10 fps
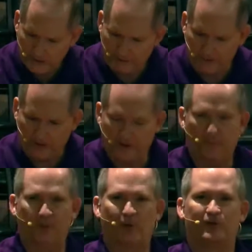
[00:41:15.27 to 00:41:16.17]
I've got a
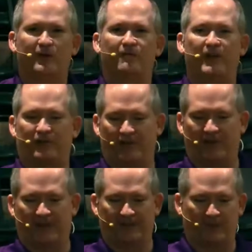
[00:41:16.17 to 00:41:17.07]
couple Christian fiction
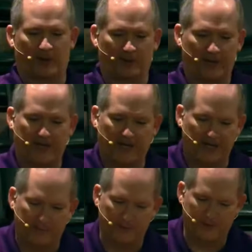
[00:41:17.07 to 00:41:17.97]
things I'm going to read. I
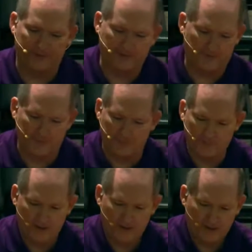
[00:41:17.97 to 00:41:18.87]
got a bunch of stuff.
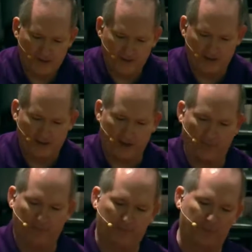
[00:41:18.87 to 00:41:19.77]
I can't
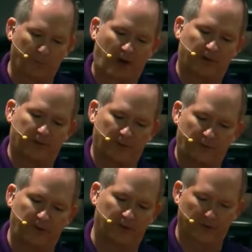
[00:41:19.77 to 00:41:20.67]
wait for some rest, some
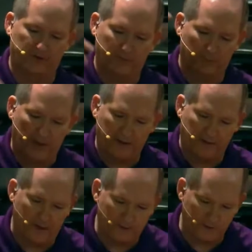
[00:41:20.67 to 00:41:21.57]
stillness, some
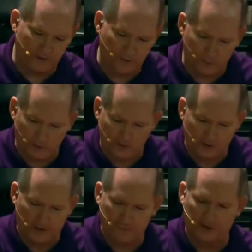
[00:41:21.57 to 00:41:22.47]
meditation of the Word.